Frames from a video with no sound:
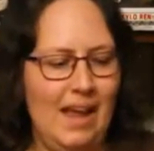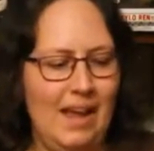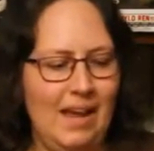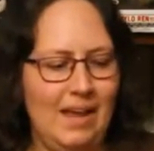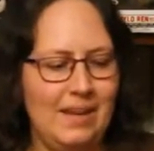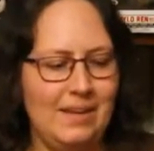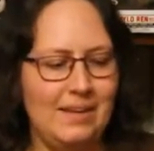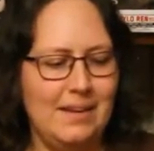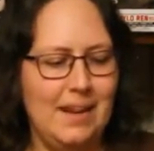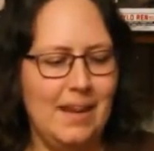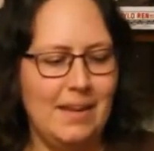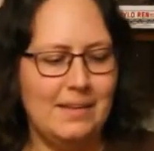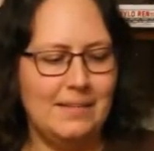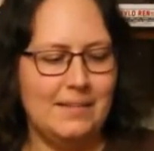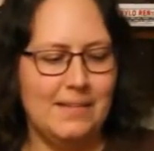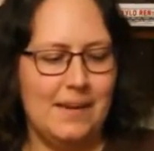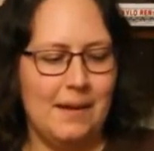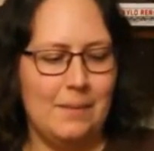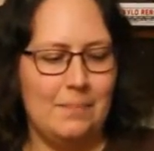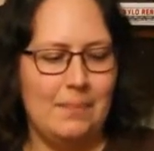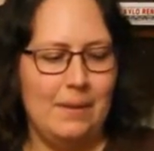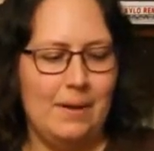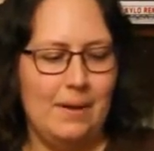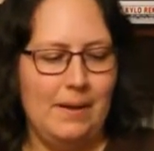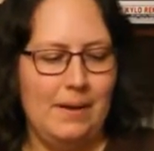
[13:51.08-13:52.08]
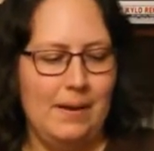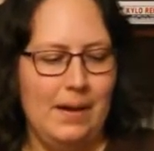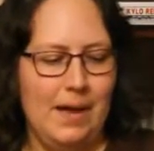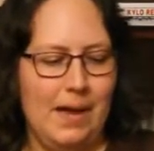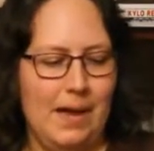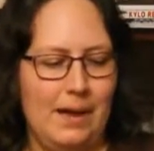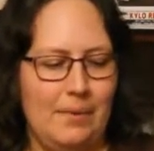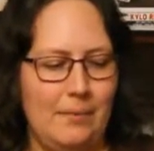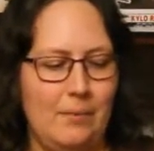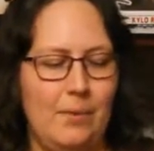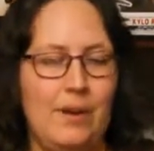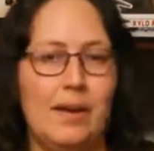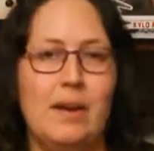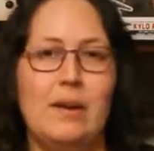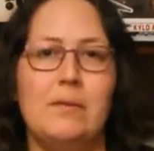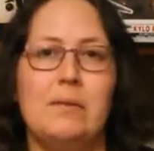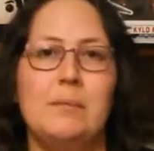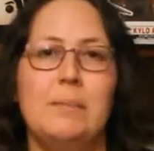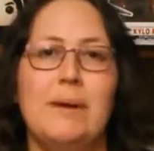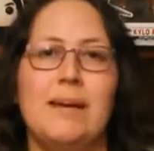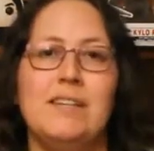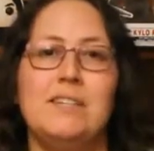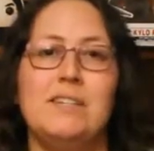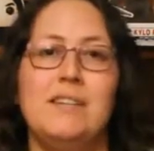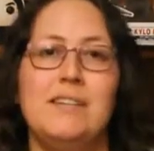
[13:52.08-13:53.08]
Next up, we're
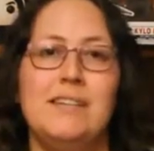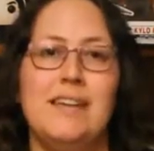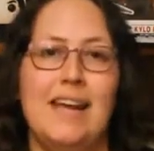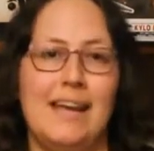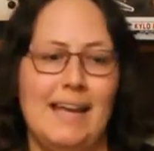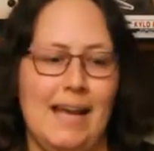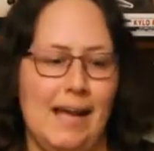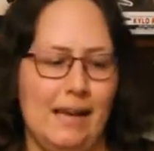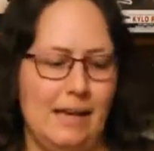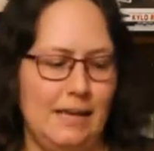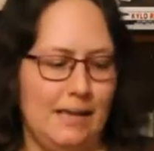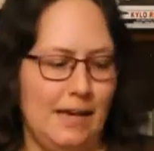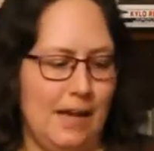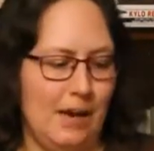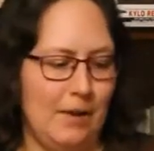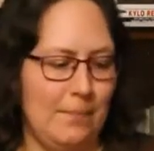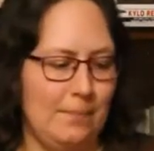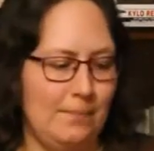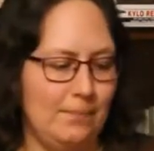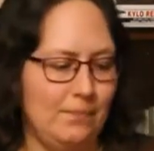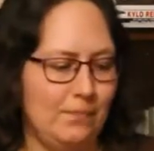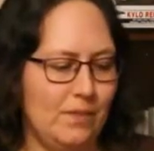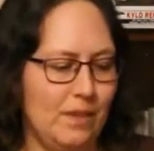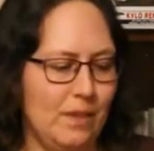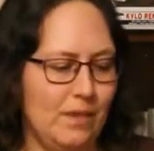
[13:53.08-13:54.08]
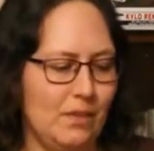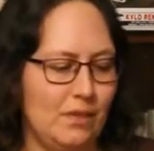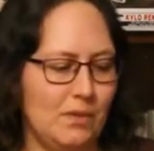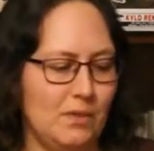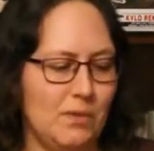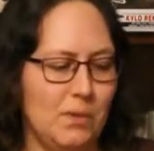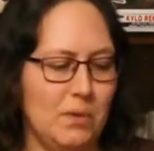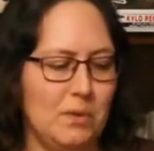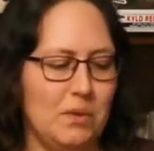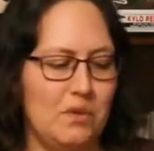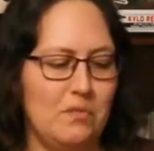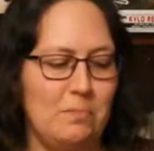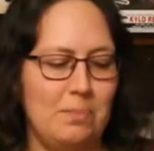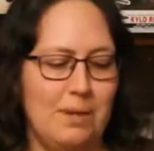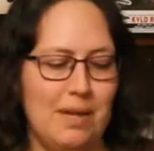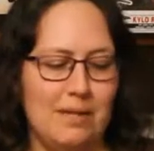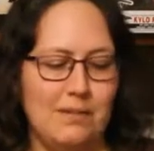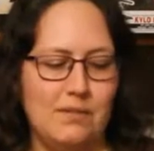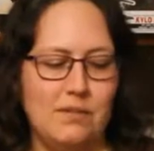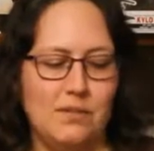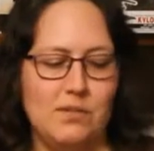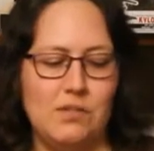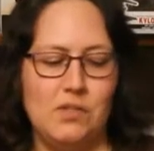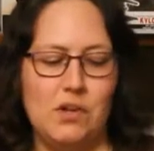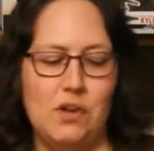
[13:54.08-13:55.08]
coming back to NetGalley now. The Song of Blood
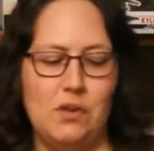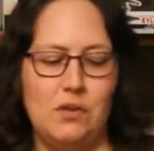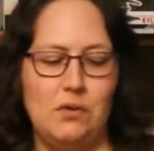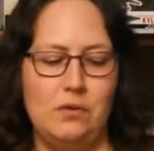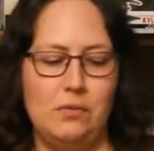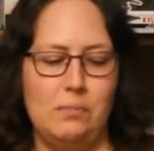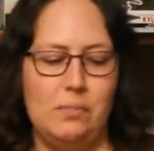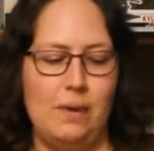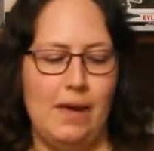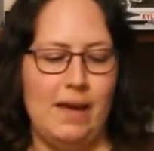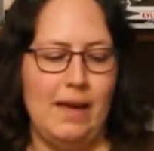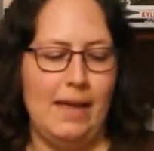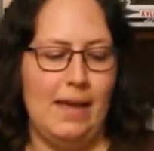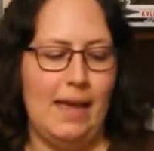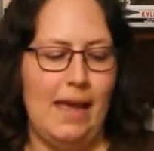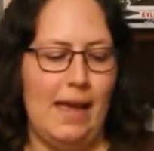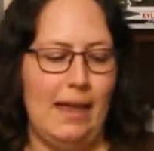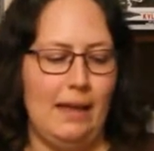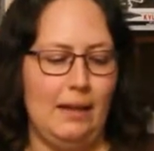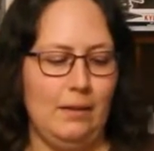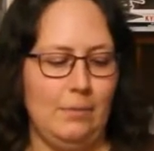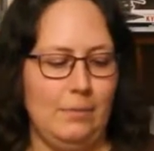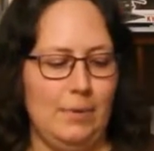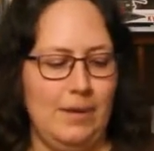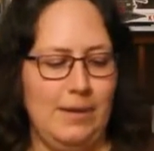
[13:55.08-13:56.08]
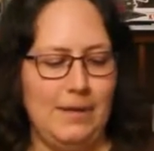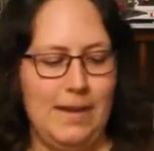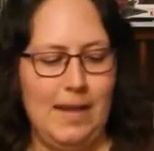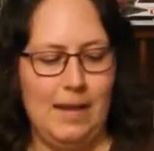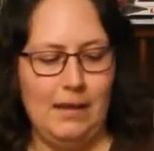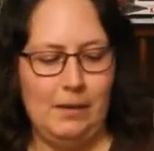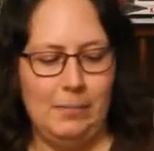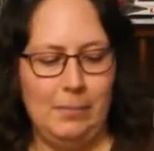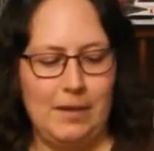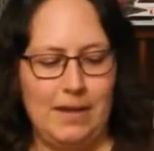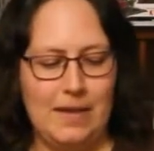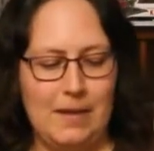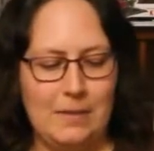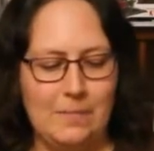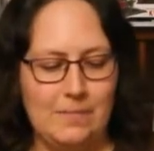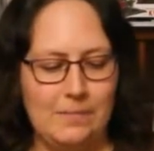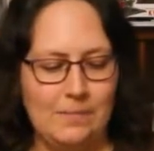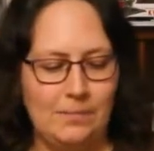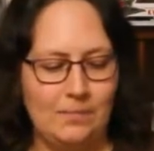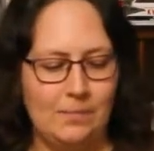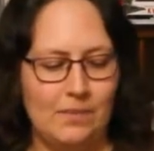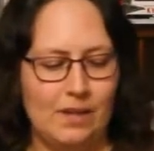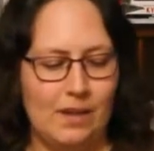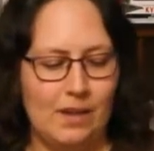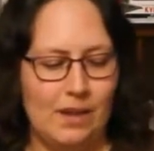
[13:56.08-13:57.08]
and Stone by L. Penelope.
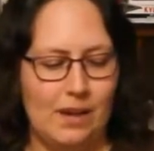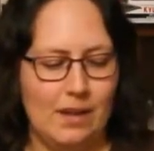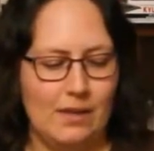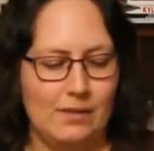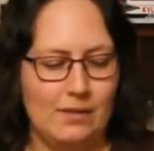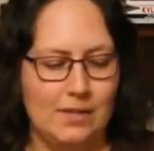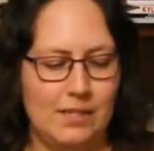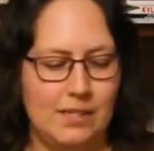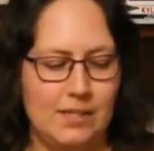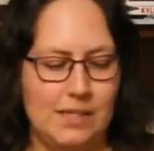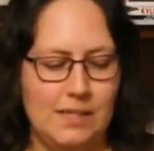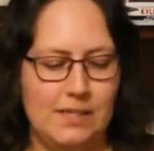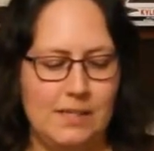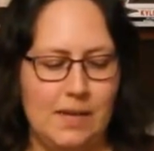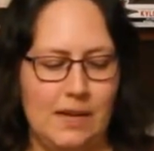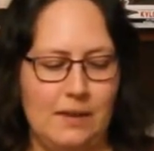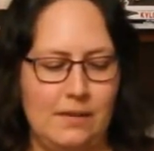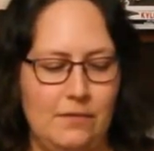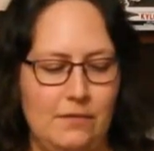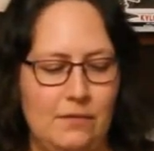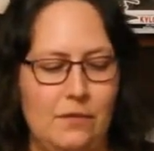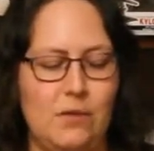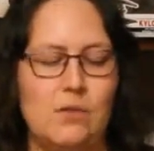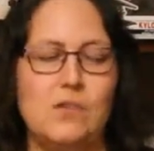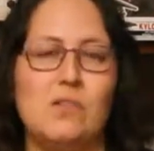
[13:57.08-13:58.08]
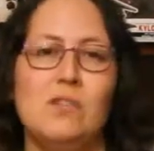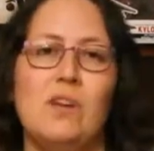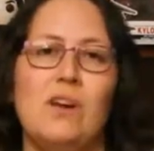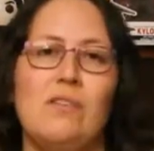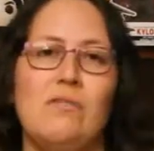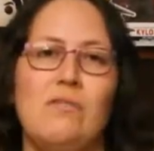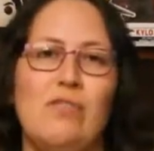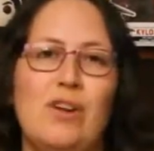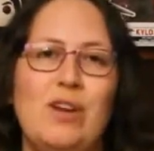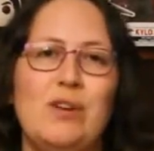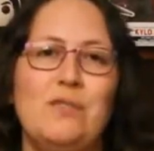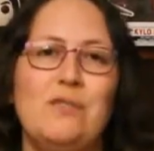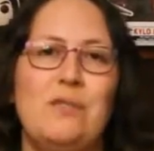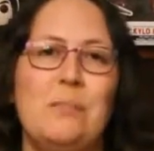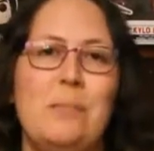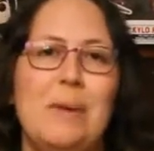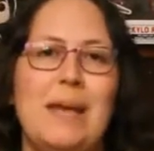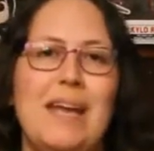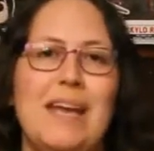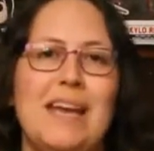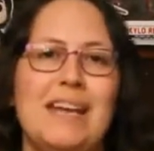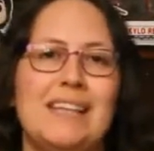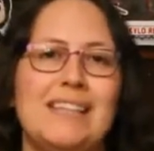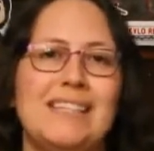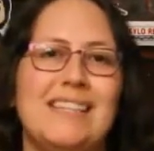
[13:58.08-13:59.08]
This is a 4-star read for
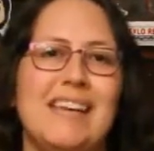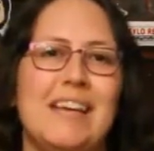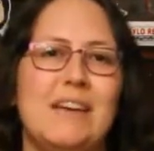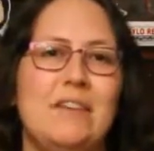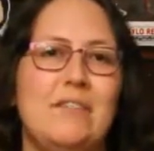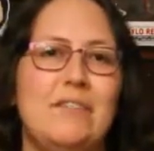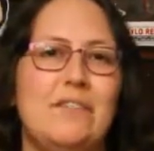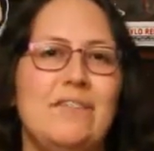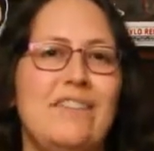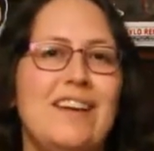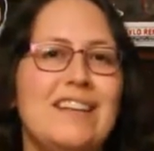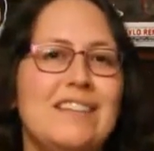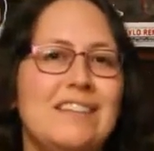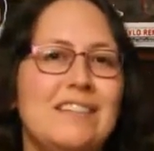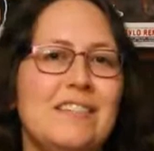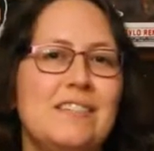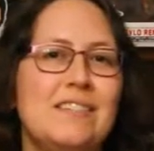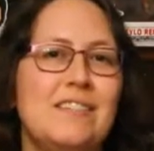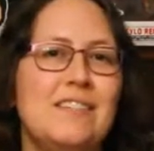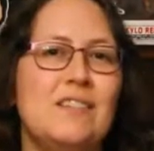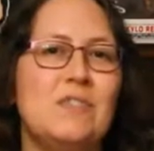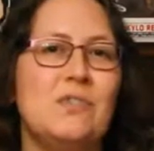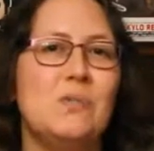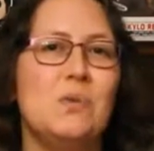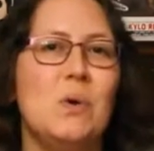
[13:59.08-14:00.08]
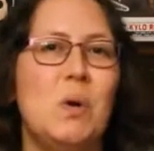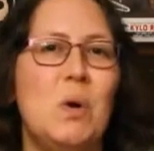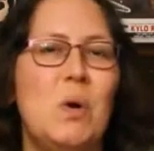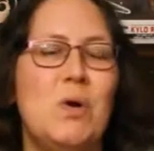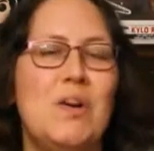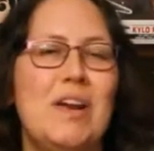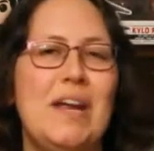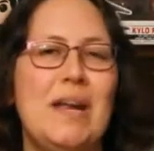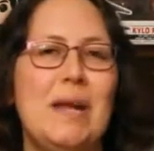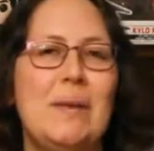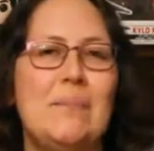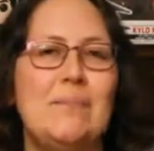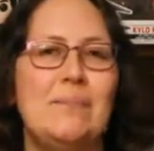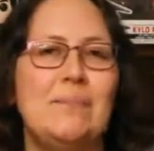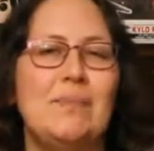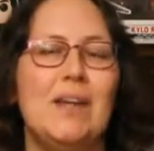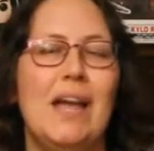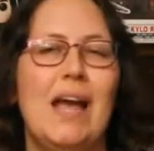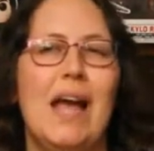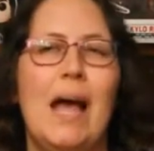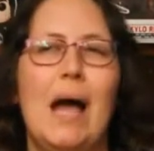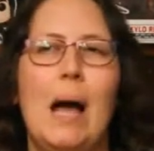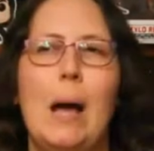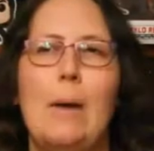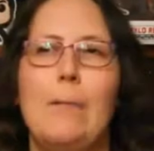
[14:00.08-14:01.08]
me. It's a fantasy story
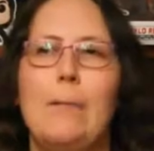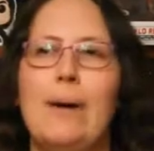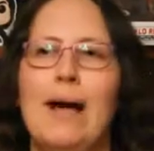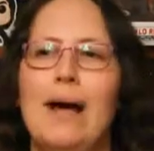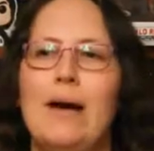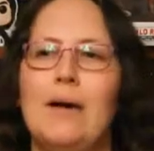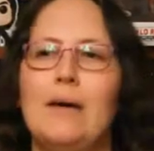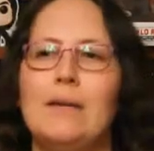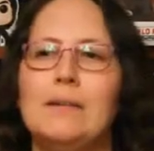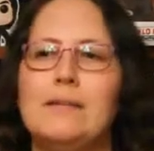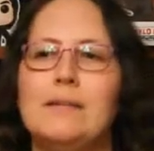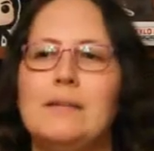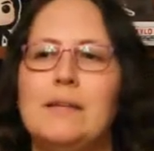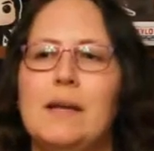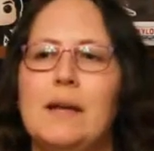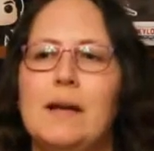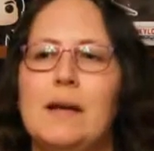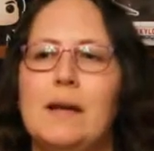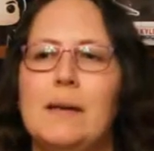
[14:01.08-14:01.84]
about,